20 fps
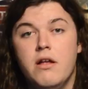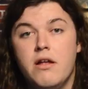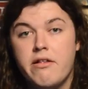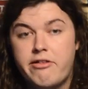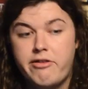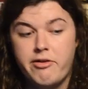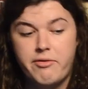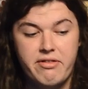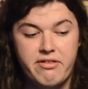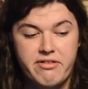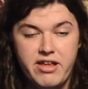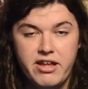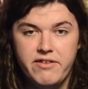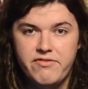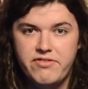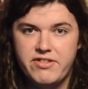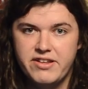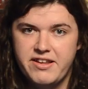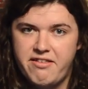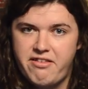So instead
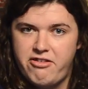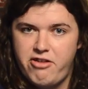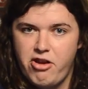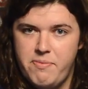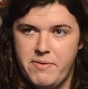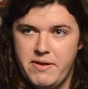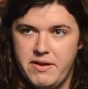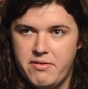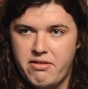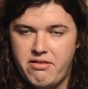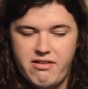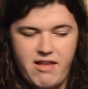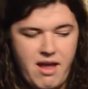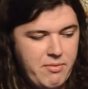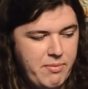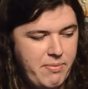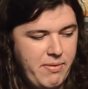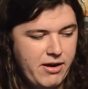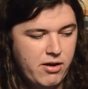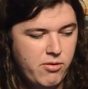of the dystopian
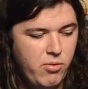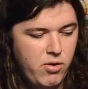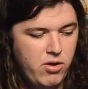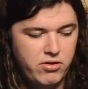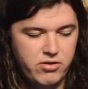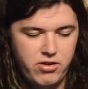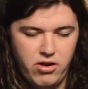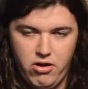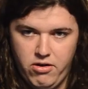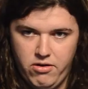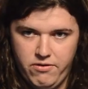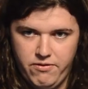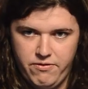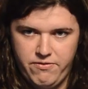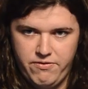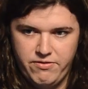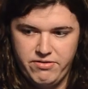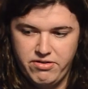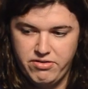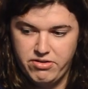cyberpunk world of
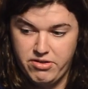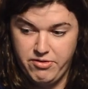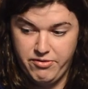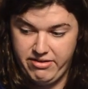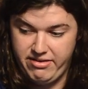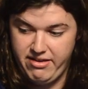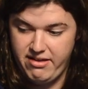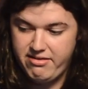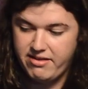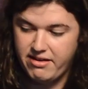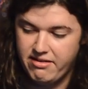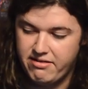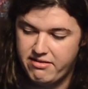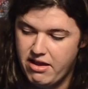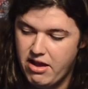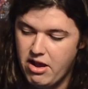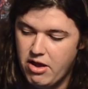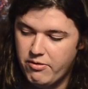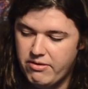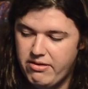the Resistance,
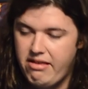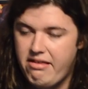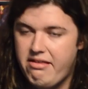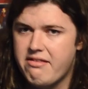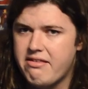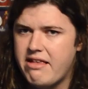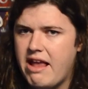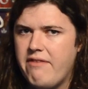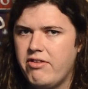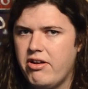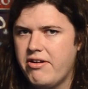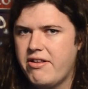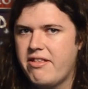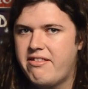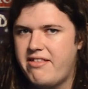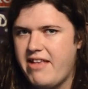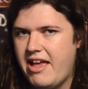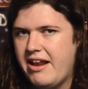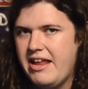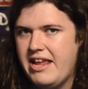Resistance Avalon is
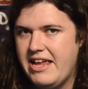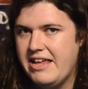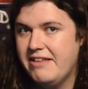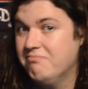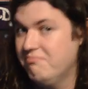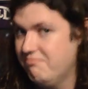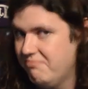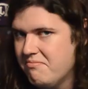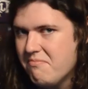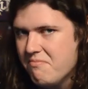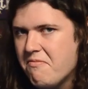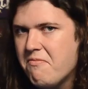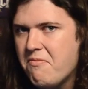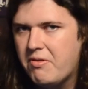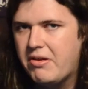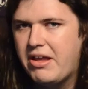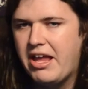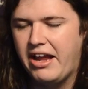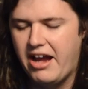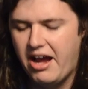set in
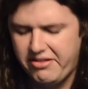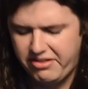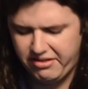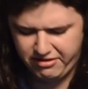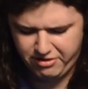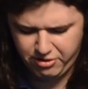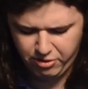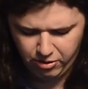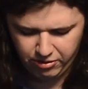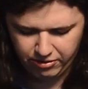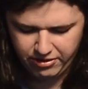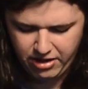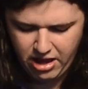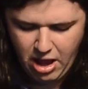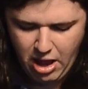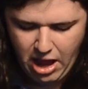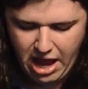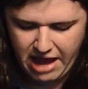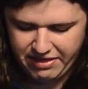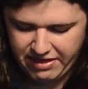King Arthur's court,
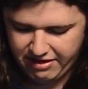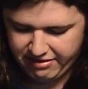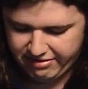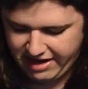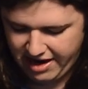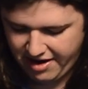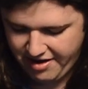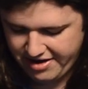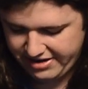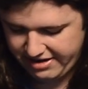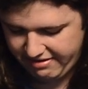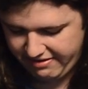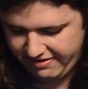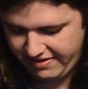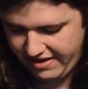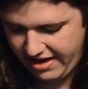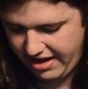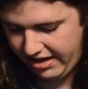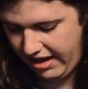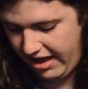and there's characters in
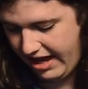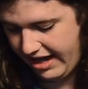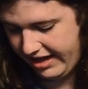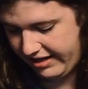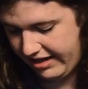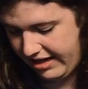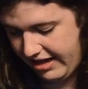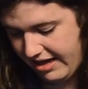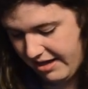there like